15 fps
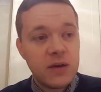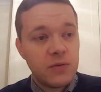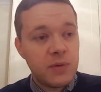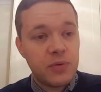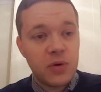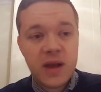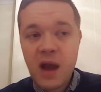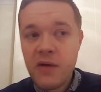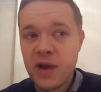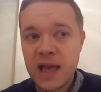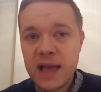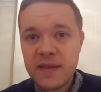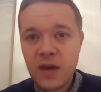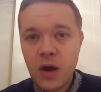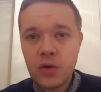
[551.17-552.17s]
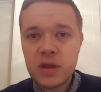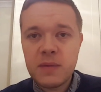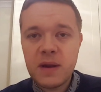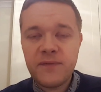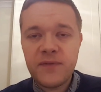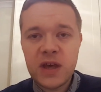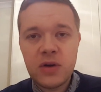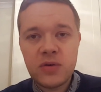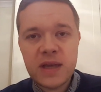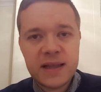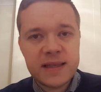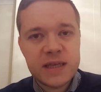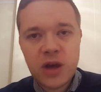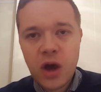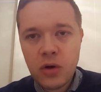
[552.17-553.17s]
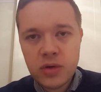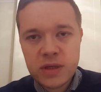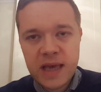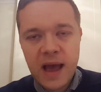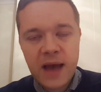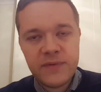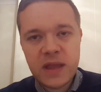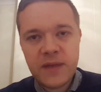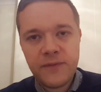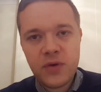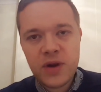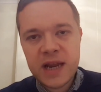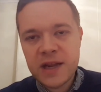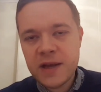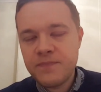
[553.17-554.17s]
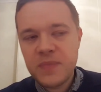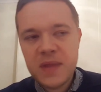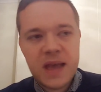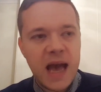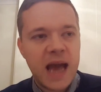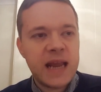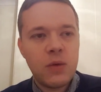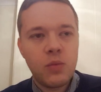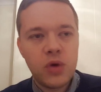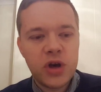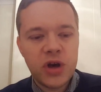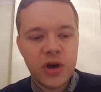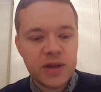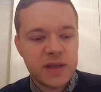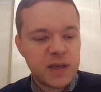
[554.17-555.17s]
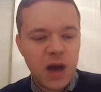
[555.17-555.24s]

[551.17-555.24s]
We put Carrick in to hold the midfield. You had Scholes having the freedom, and it worked.